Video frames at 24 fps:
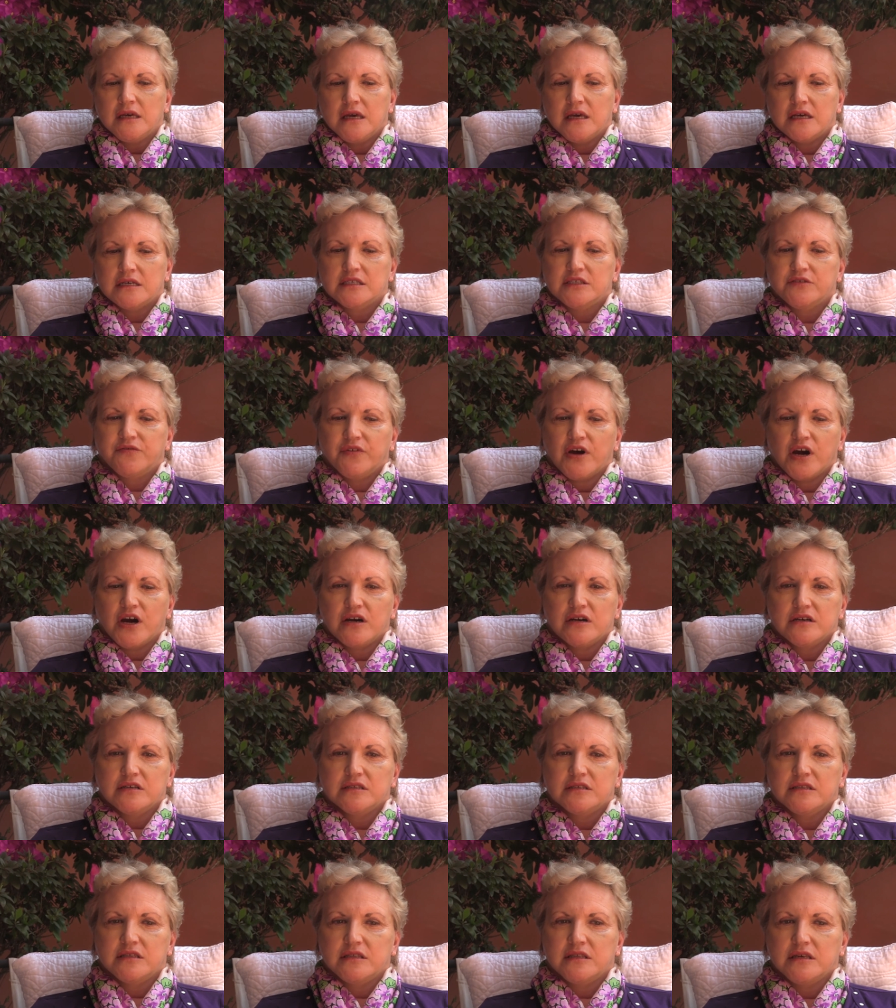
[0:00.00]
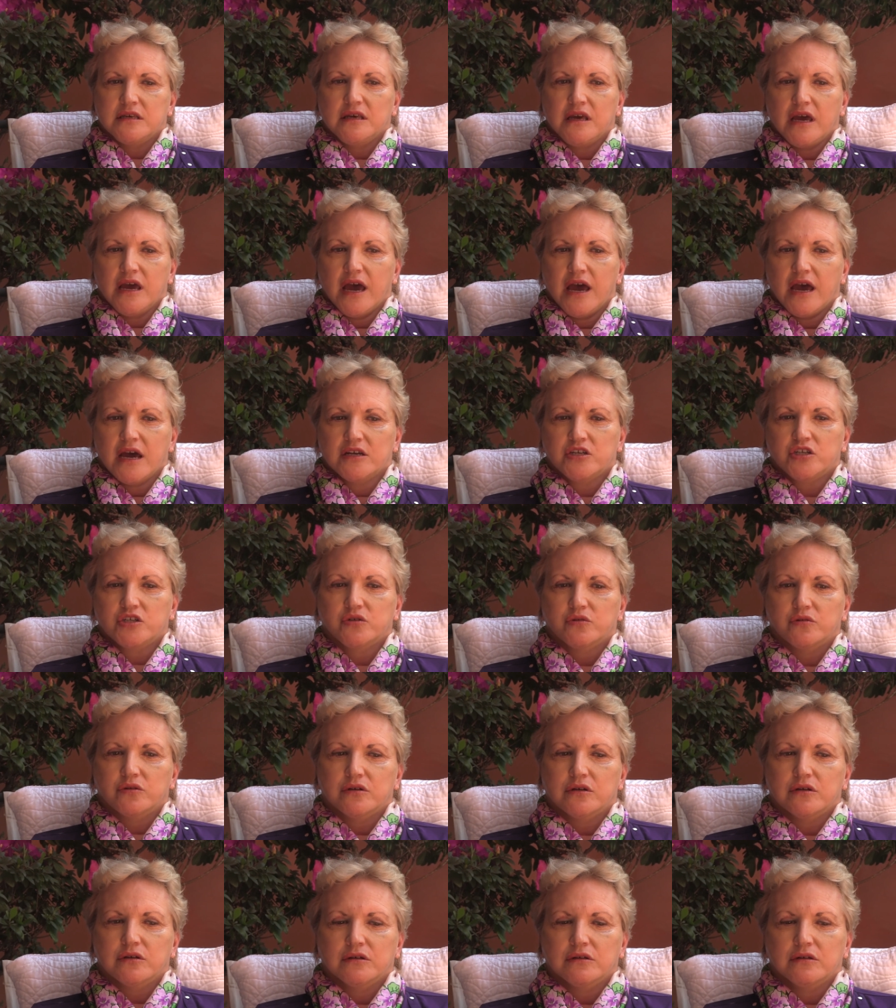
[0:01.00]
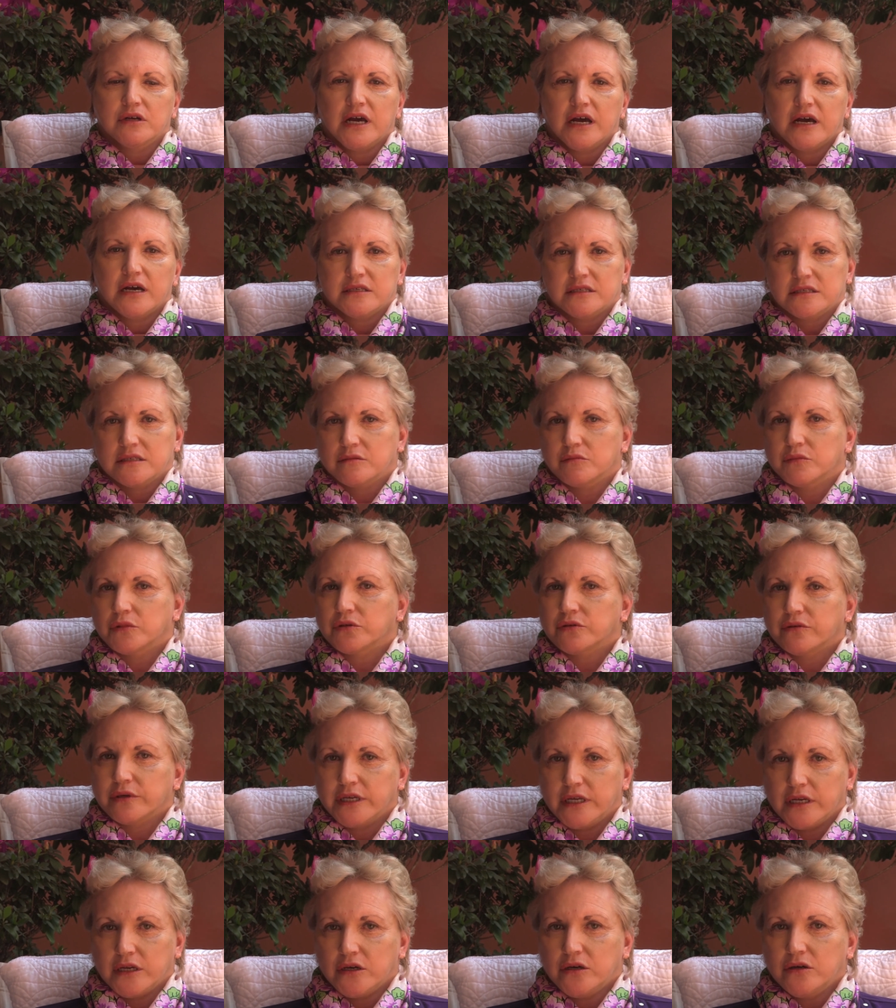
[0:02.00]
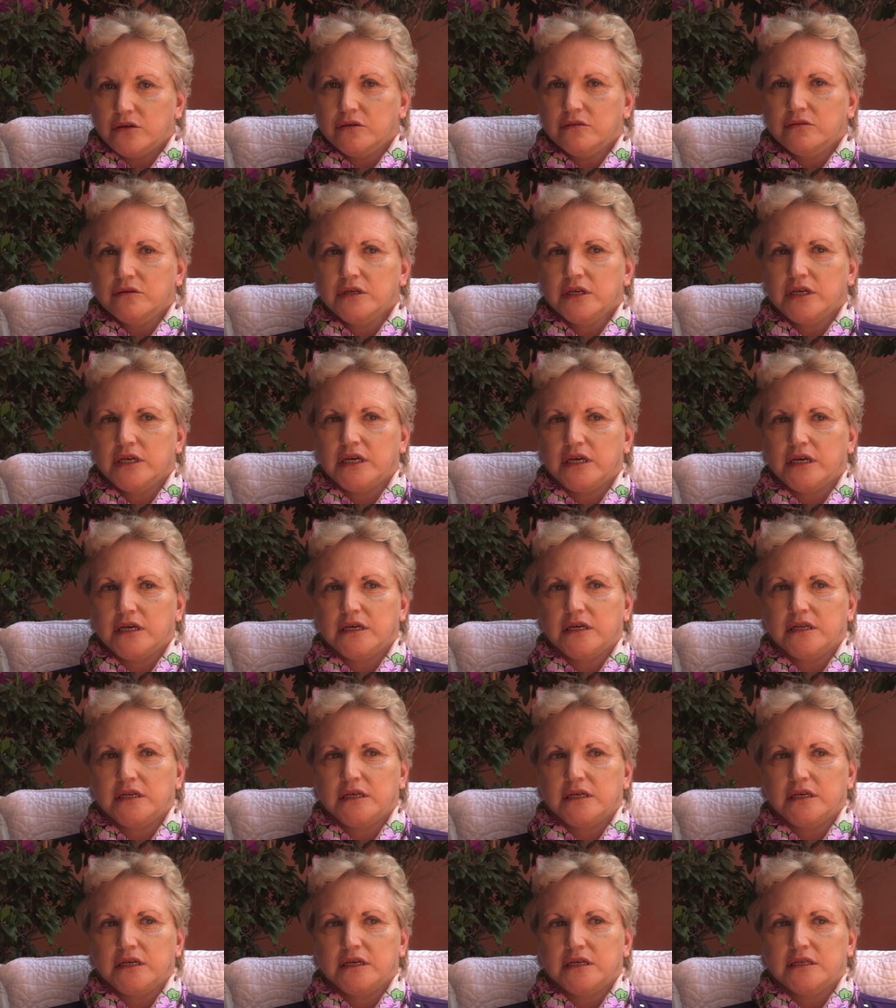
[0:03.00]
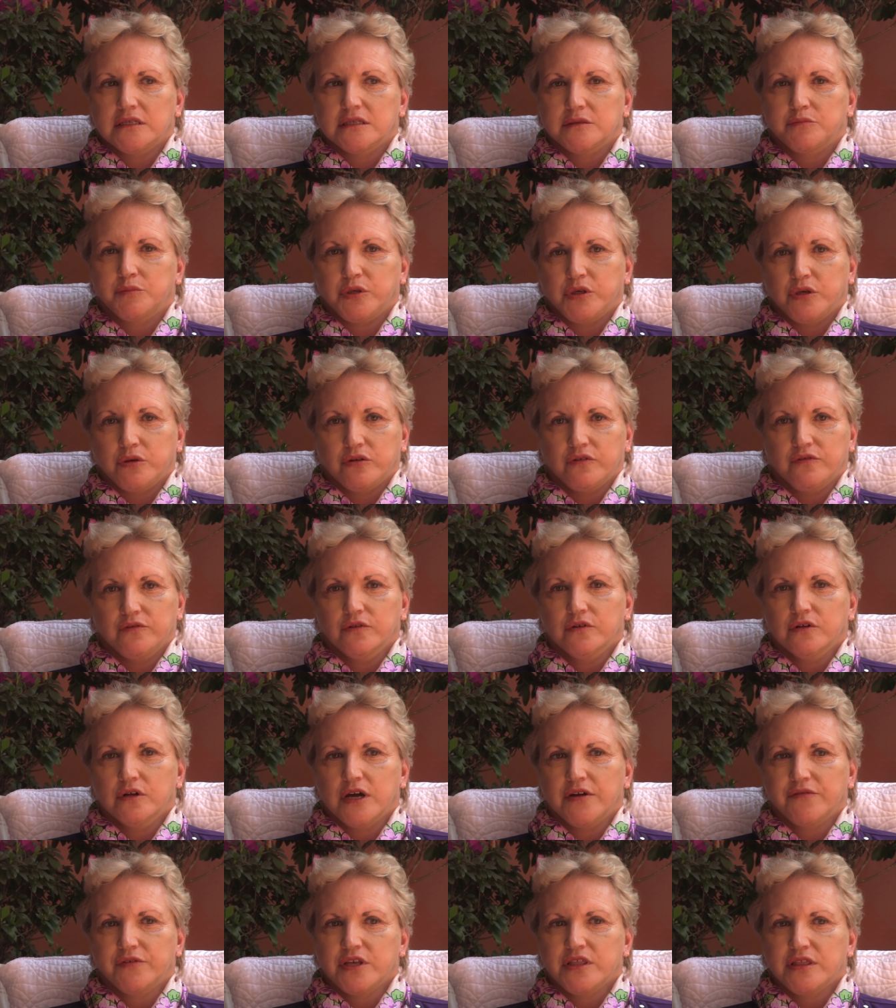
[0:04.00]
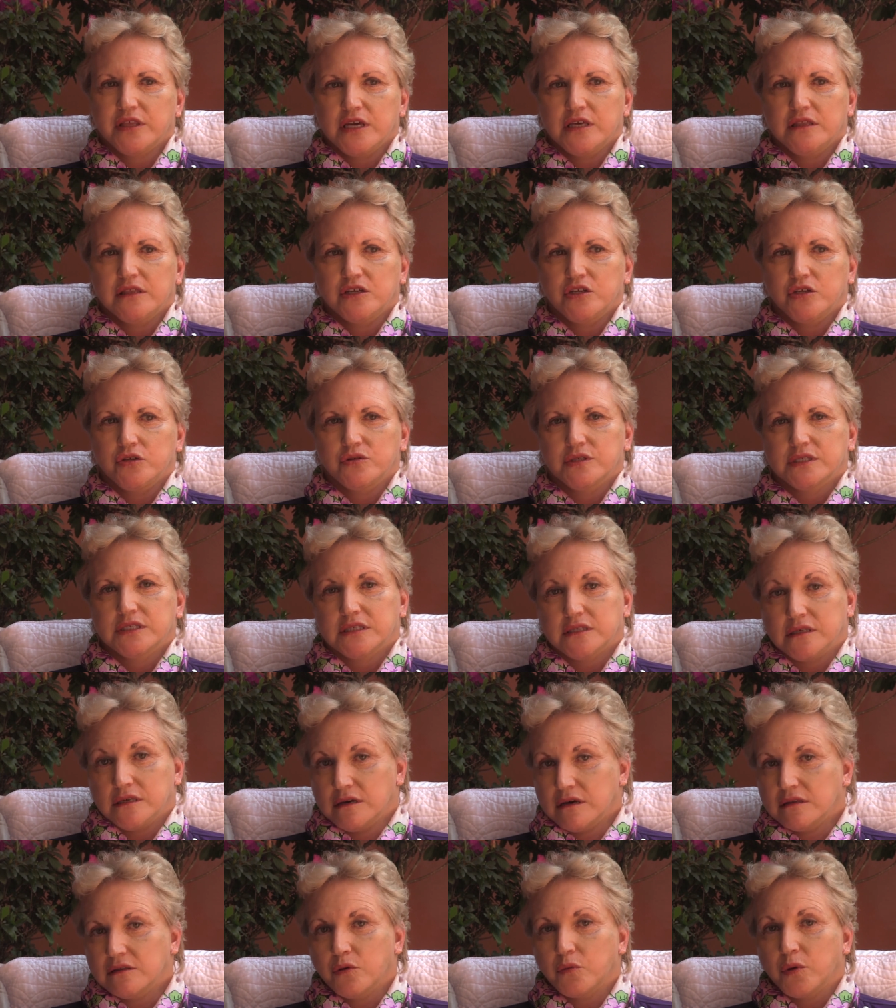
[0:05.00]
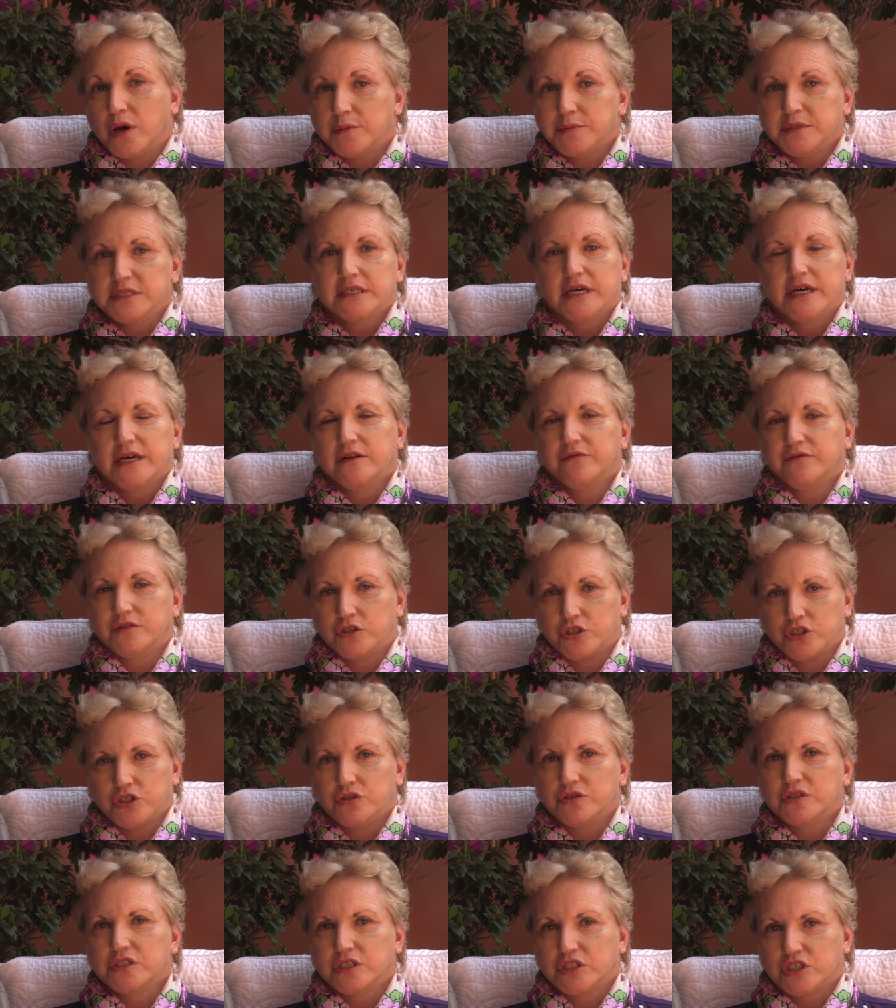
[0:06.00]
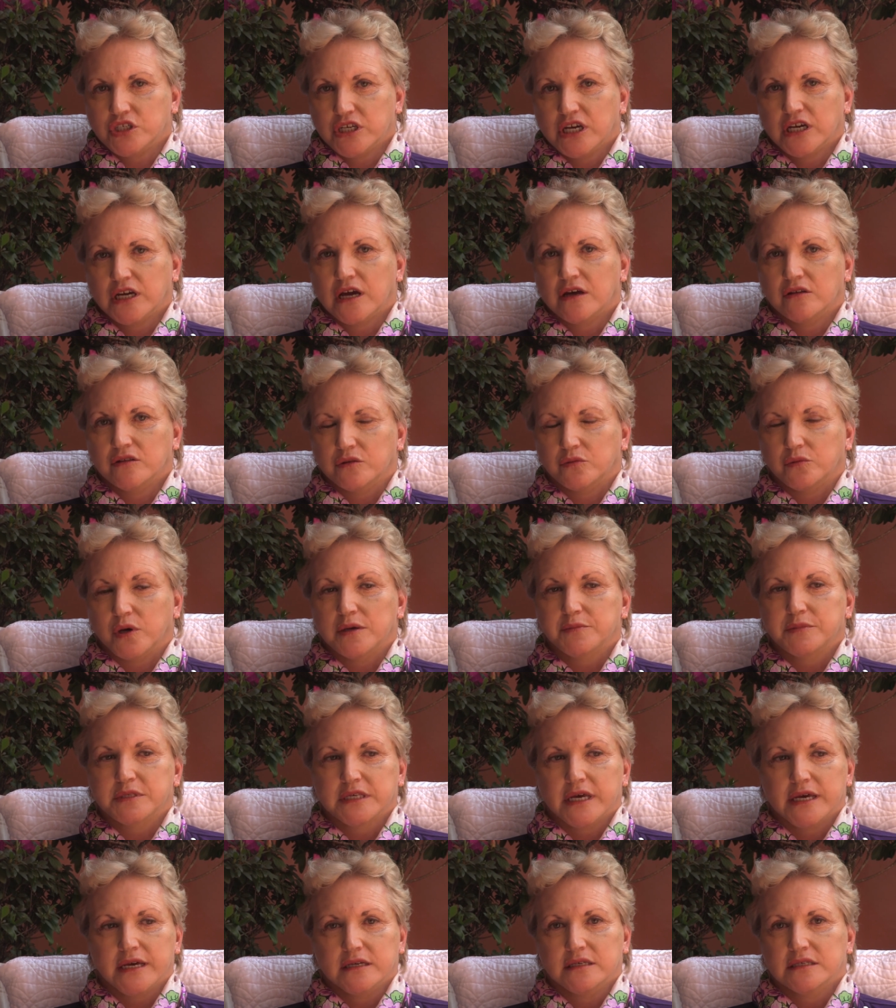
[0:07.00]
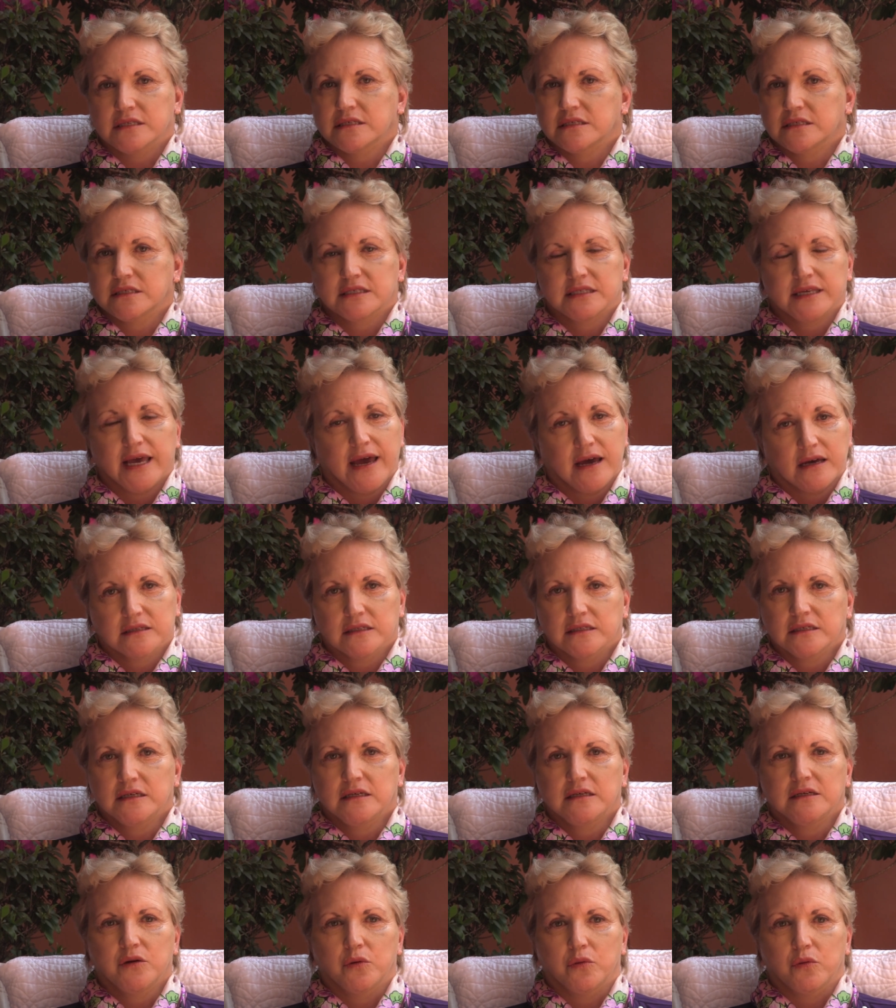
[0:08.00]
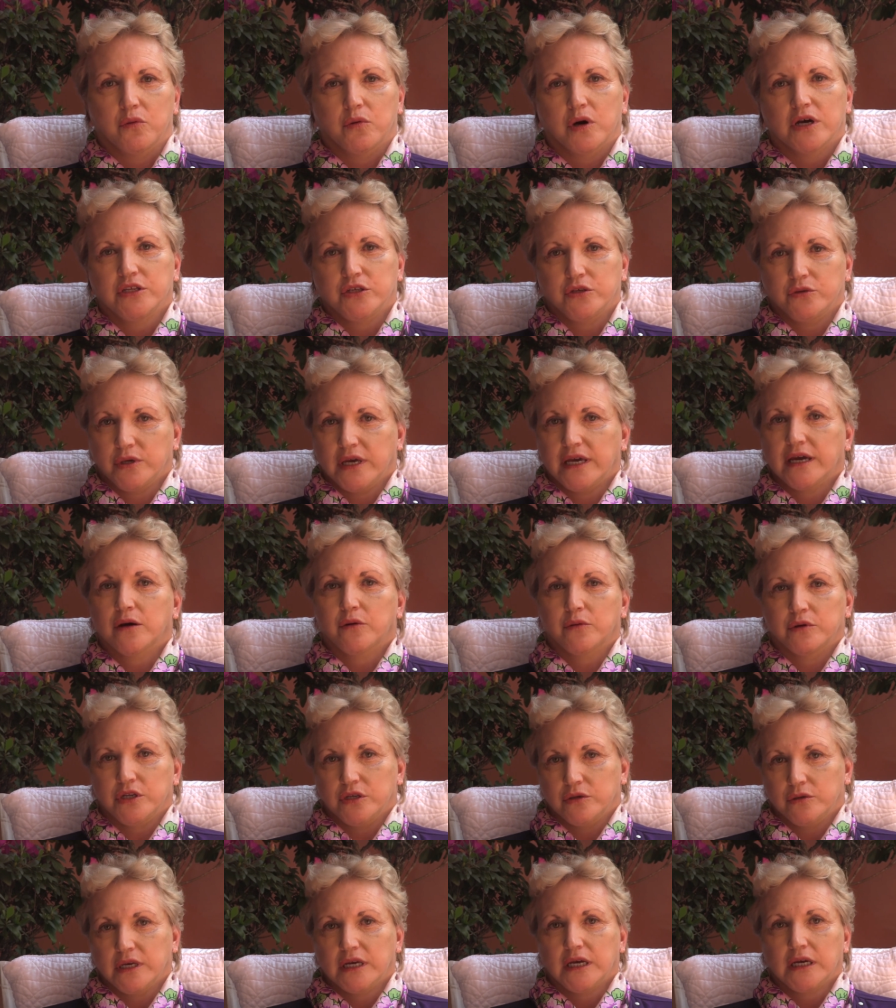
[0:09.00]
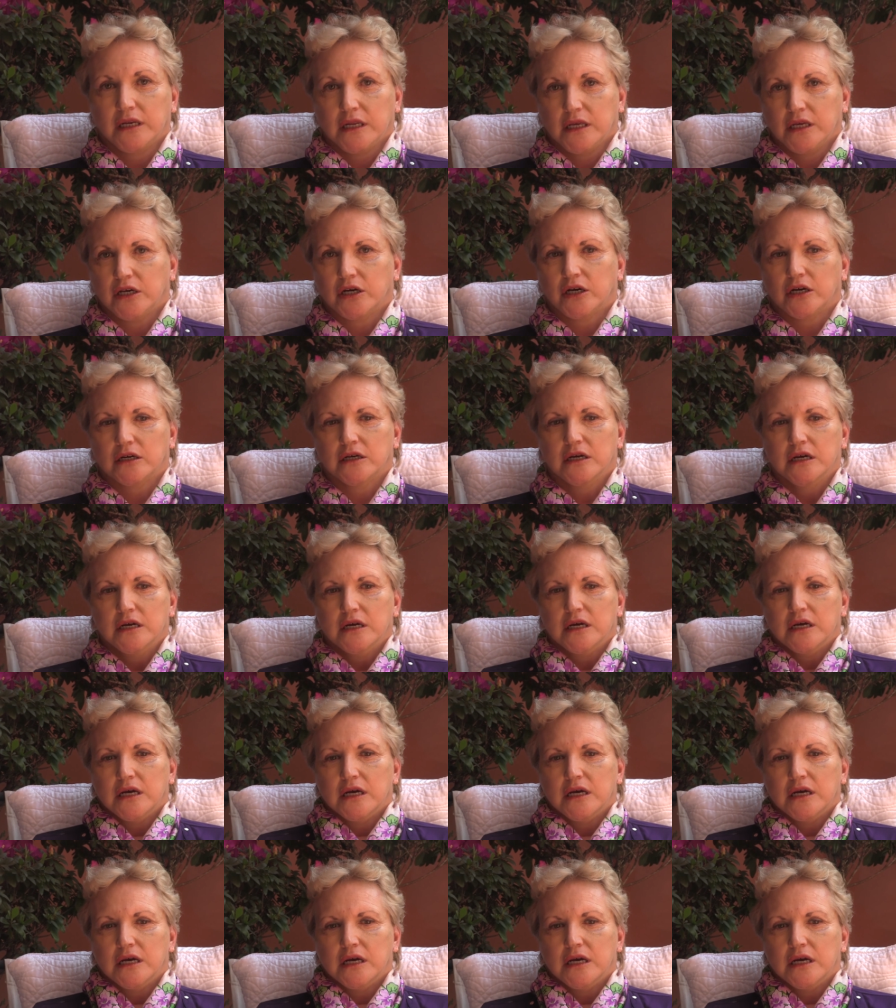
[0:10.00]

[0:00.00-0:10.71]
as far as the actual Casa Marino, it is beautiful. Everything that you see on the website, if you choose to check out the website, is exactly what you get when you get here.